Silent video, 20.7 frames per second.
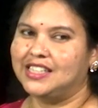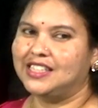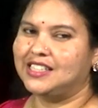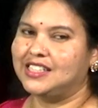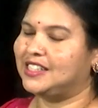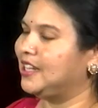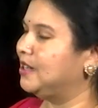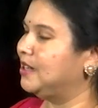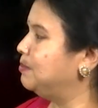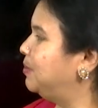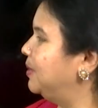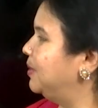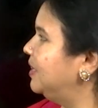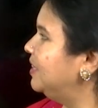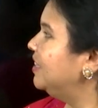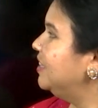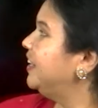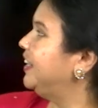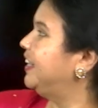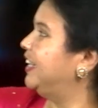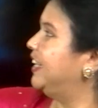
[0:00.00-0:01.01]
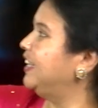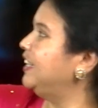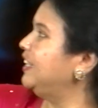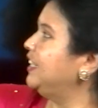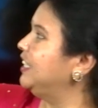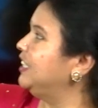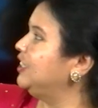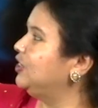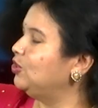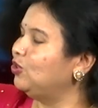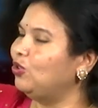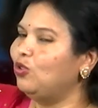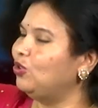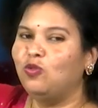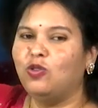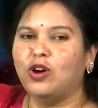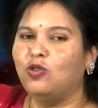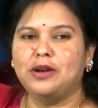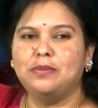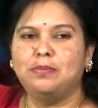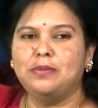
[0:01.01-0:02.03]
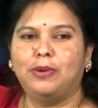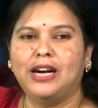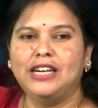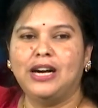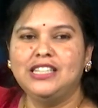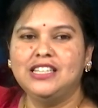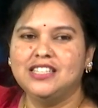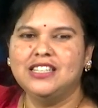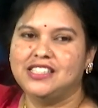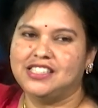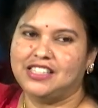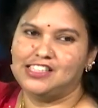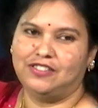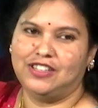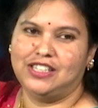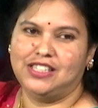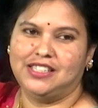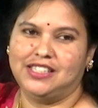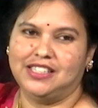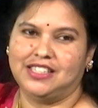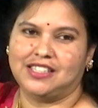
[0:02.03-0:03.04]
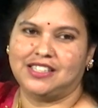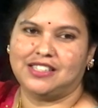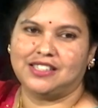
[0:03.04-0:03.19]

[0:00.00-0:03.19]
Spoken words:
example, 10 into 1.76.